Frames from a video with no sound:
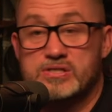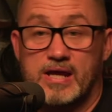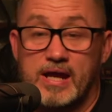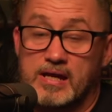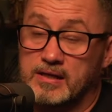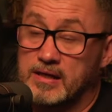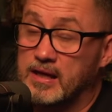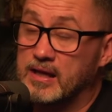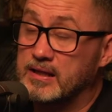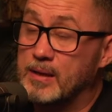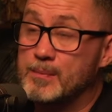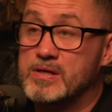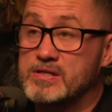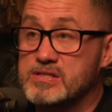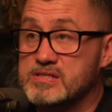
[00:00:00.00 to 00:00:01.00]
And let
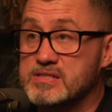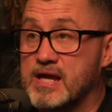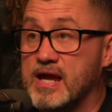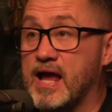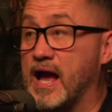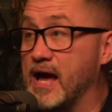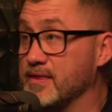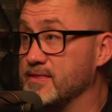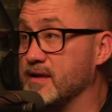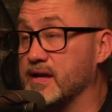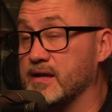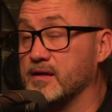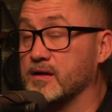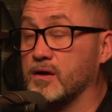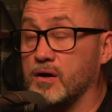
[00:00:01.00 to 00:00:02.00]
me just say, I
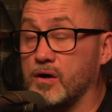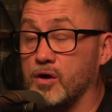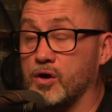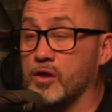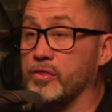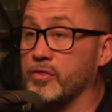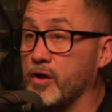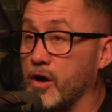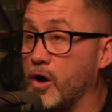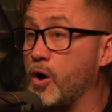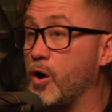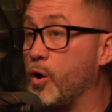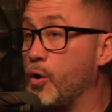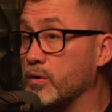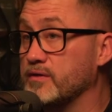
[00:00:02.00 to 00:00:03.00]
think on the
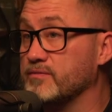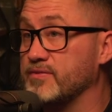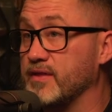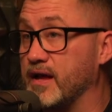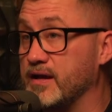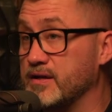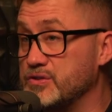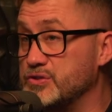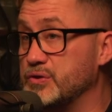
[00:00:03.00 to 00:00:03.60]
whole of things,